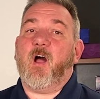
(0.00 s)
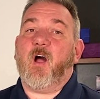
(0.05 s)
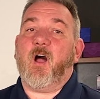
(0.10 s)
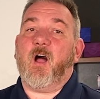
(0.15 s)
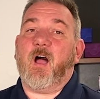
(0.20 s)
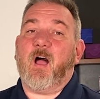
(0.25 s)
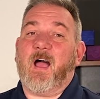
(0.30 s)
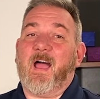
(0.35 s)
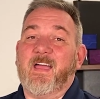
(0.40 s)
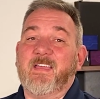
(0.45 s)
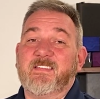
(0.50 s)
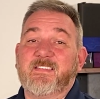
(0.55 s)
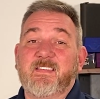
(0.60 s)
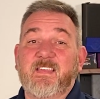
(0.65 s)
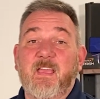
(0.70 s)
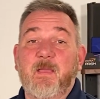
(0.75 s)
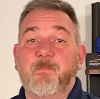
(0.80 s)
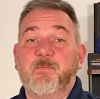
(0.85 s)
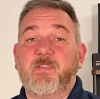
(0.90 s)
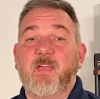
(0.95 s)
as
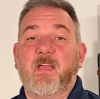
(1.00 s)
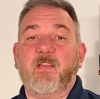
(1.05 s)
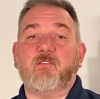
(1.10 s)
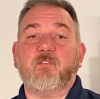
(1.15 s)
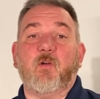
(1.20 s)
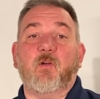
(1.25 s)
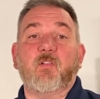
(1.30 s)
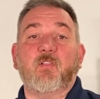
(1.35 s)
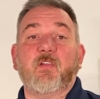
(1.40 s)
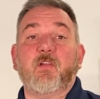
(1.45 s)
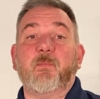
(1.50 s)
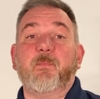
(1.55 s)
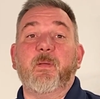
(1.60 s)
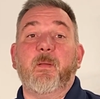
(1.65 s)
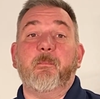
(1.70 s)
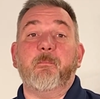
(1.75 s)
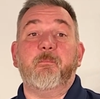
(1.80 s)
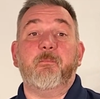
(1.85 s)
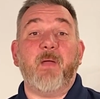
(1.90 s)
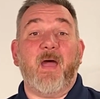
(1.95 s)
keepsakes are a little
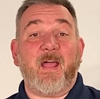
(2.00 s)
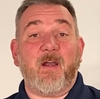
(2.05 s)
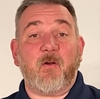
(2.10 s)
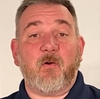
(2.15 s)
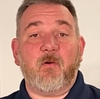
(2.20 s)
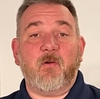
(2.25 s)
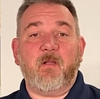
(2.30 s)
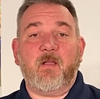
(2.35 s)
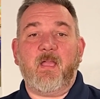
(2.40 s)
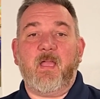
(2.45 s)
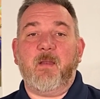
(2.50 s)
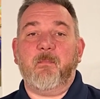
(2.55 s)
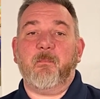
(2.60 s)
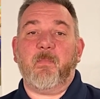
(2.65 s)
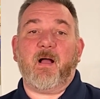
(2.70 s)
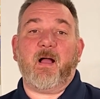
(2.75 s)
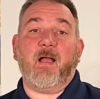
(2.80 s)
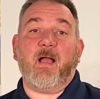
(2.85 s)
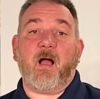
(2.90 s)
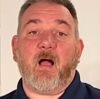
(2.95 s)
bit better in
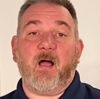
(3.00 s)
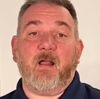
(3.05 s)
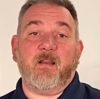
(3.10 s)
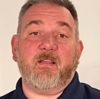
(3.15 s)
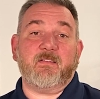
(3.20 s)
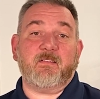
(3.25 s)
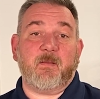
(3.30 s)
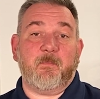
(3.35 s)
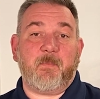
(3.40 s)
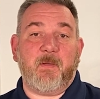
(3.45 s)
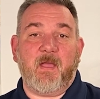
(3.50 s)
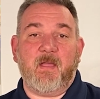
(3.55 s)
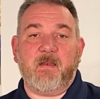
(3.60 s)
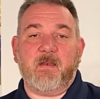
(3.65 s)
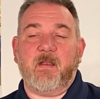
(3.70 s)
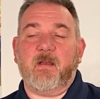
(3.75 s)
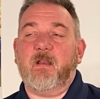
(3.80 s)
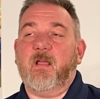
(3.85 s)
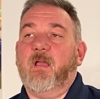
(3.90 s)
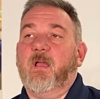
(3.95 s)
my honest
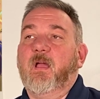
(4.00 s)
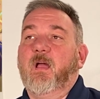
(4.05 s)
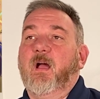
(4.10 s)
opinion.